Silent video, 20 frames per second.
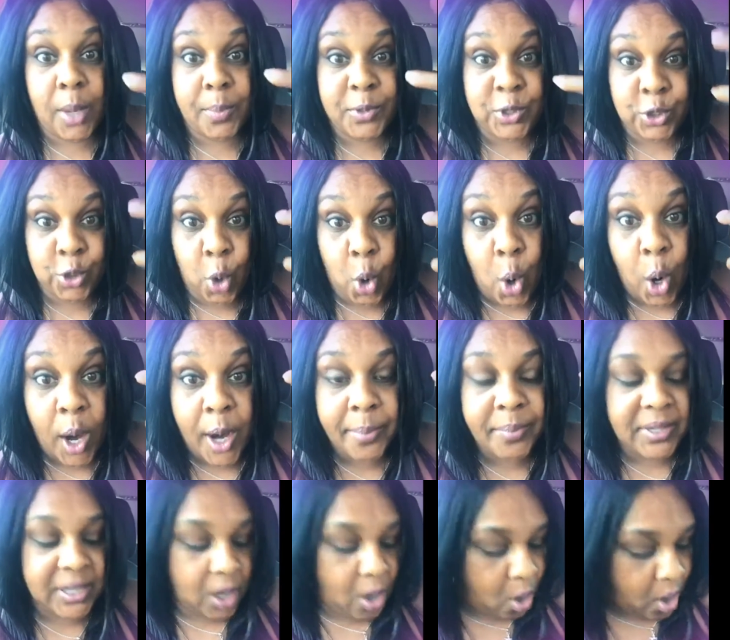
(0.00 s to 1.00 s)

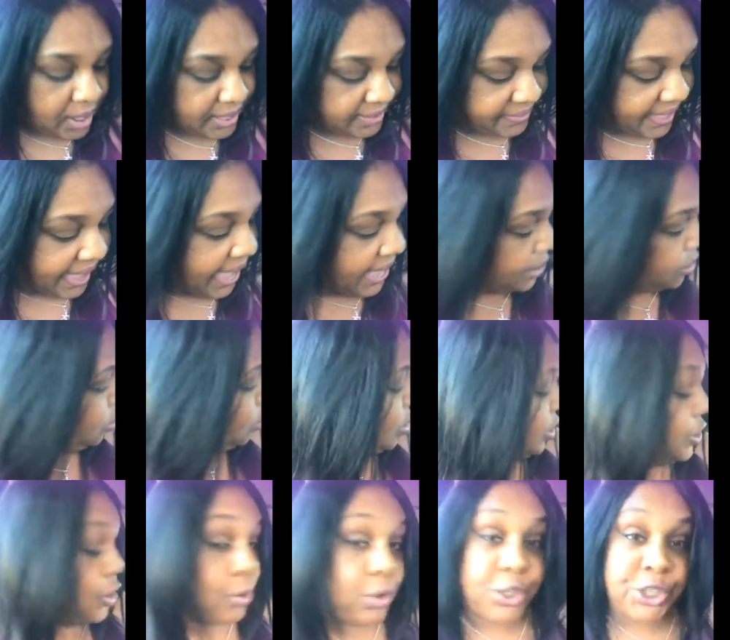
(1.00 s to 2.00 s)
absorbed all of that,
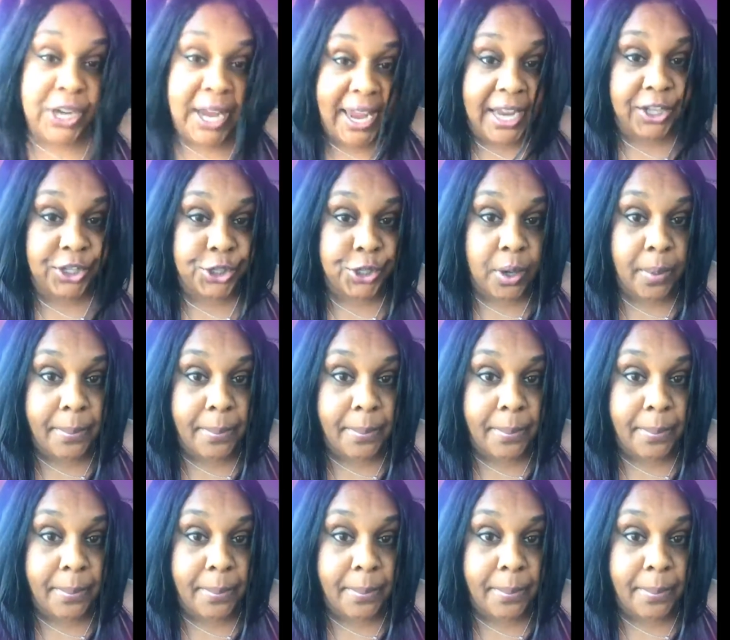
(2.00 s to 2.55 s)
or you change